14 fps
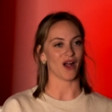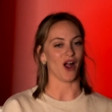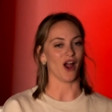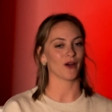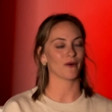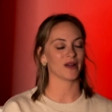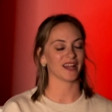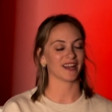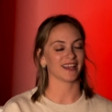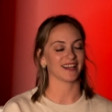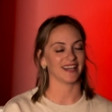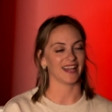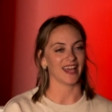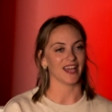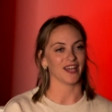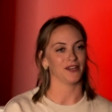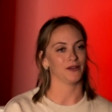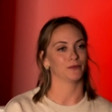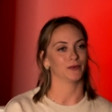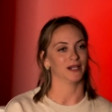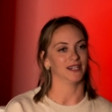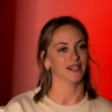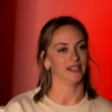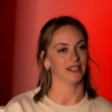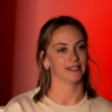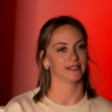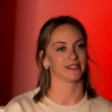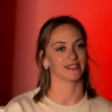Our wedding day
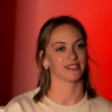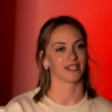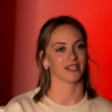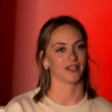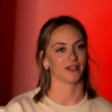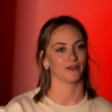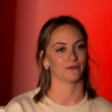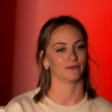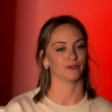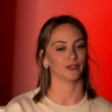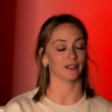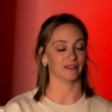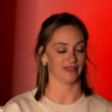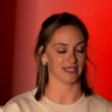was full of